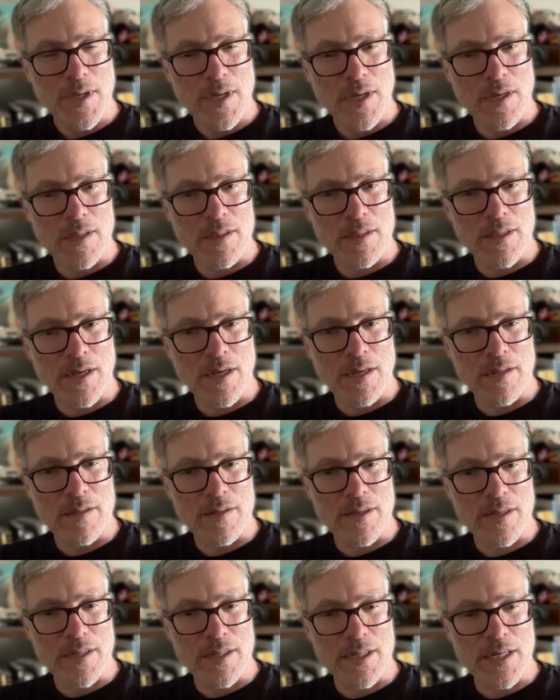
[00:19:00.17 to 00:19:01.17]
and then
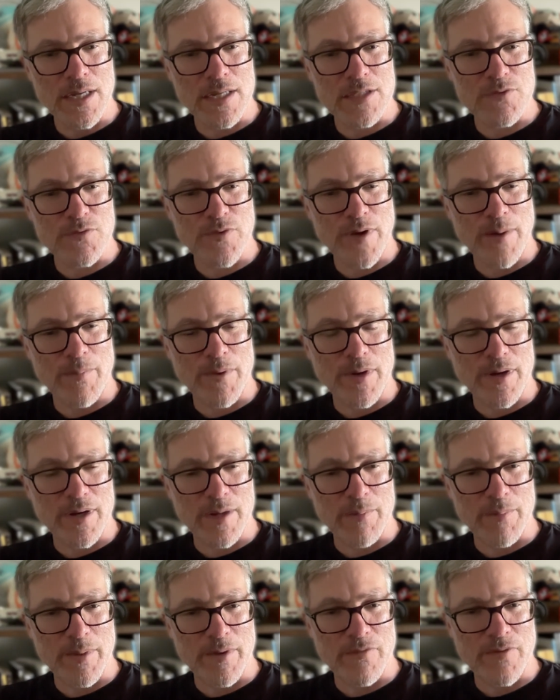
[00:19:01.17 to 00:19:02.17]
the Kixx framework
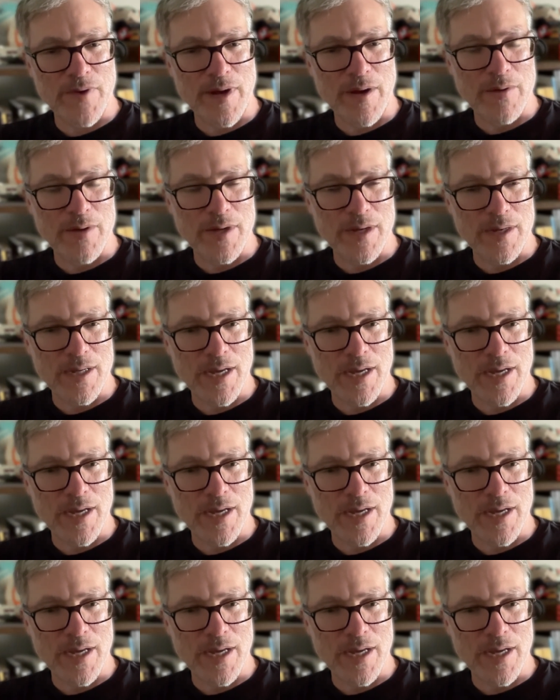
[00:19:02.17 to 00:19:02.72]
can be found at